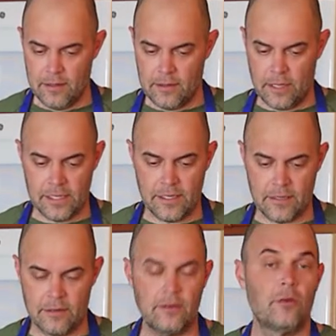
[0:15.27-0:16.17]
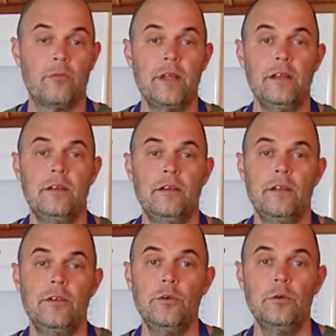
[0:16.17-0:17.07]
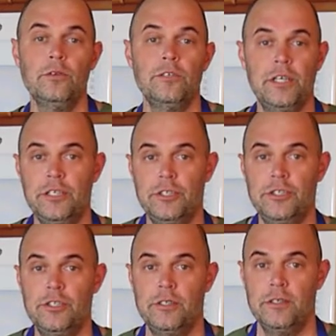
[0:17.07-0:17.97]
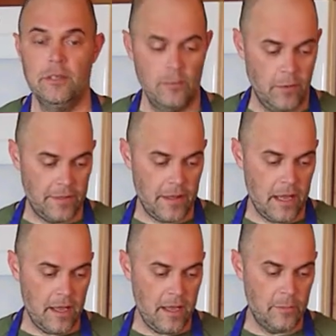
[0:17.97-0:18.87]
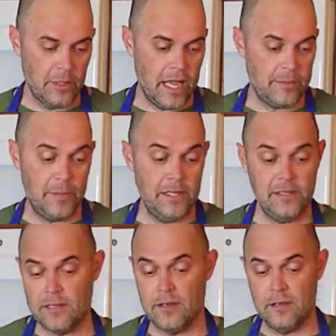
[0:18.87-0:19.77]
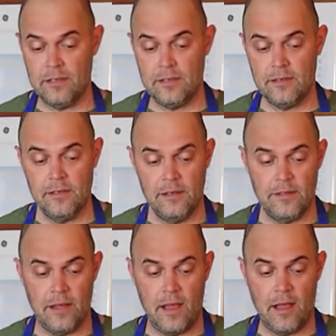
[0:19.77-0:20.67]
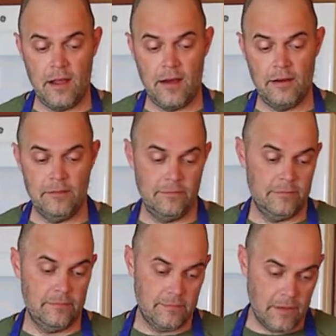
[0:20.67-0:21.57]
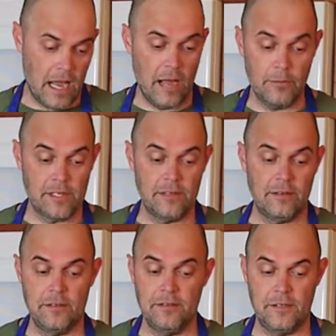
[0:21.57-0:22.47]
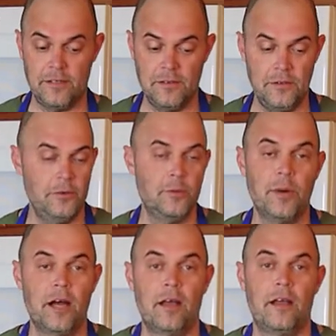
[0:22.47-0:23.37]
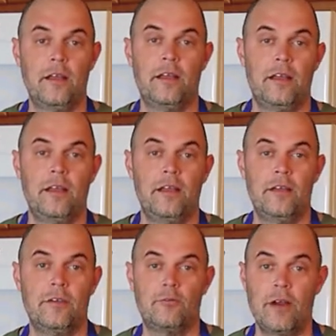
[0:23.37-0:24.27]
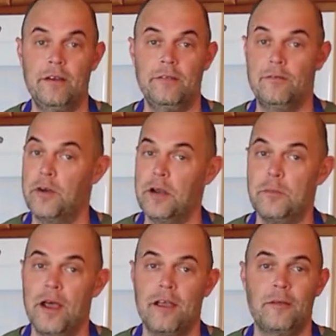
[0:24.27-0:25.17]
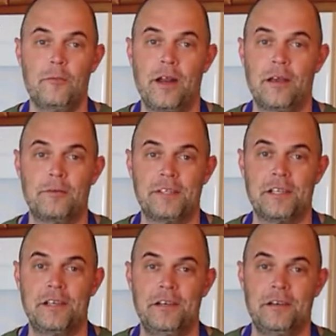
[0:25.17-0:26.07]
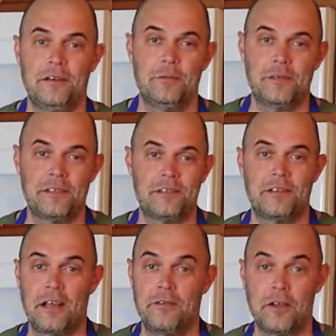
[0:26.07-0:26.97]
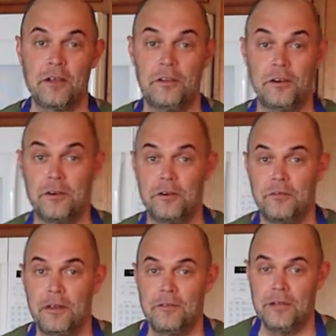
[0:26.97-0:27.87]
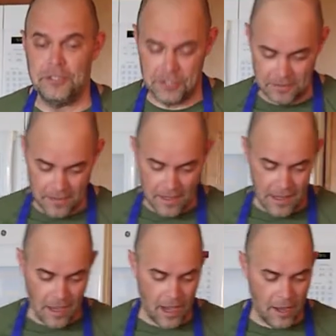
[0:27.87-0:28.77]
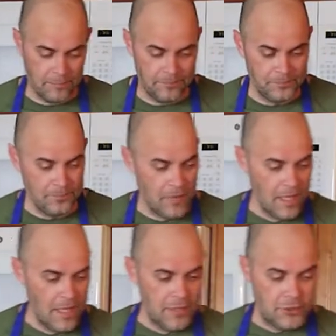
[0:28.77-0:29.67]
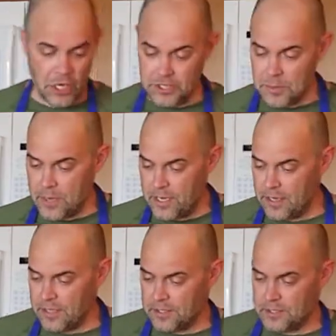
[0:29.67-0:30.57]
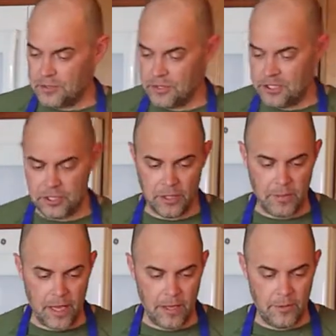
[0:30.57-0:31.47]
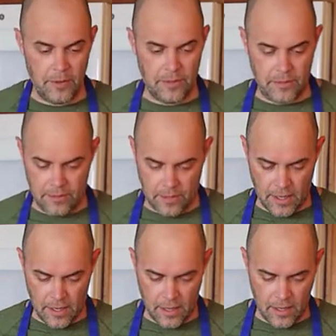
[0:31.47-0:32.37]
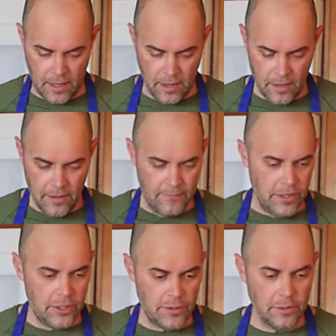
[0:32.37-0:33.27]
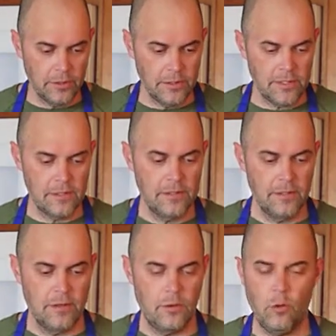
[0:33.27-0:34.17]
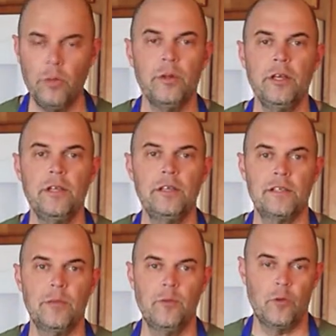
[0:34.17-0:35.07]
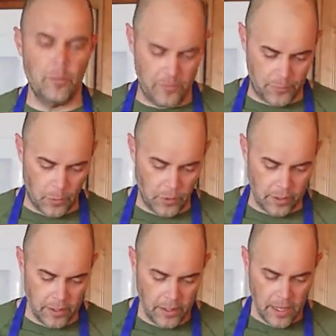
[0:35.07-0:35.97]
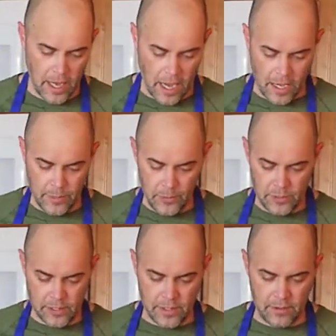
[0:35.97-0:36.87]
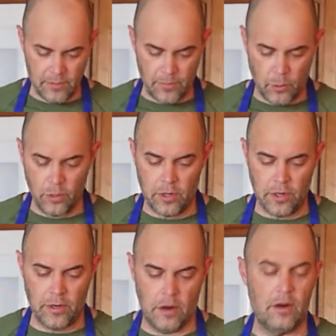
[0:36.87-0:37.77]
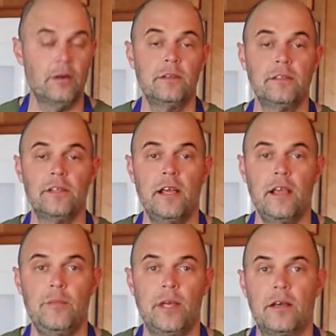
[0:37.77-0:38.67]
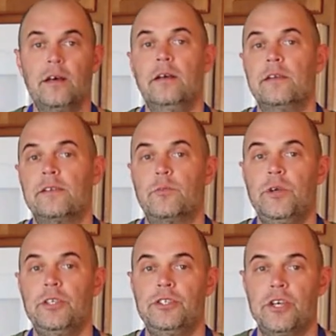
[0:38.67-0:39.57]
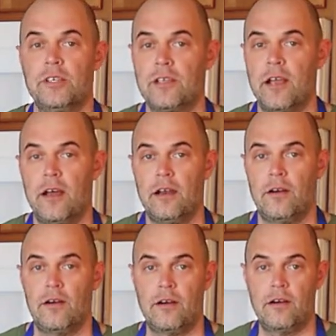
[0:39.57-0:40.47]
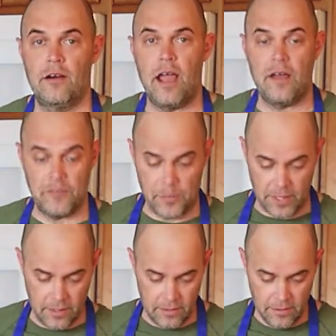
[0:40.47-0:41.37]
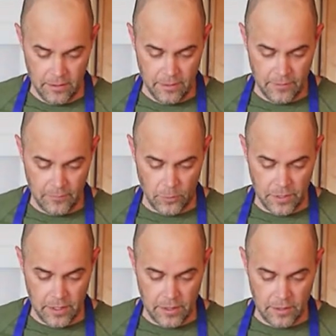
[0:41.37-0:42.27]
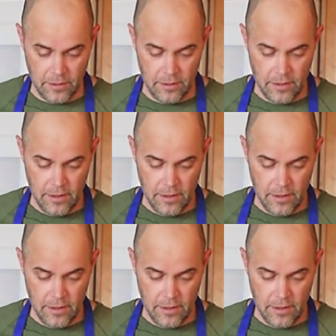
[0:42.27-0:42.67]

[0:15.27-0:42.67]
classic Korean noodle dish with a black bean sauce that I was introduced to by a great friend of mine when I was a kid, and it was kind of a culinary revelation. Jjajangmyeon is traditionally made with vegetables, normally some form of pork. I am using pork heart today because we just got our half a pig for the year,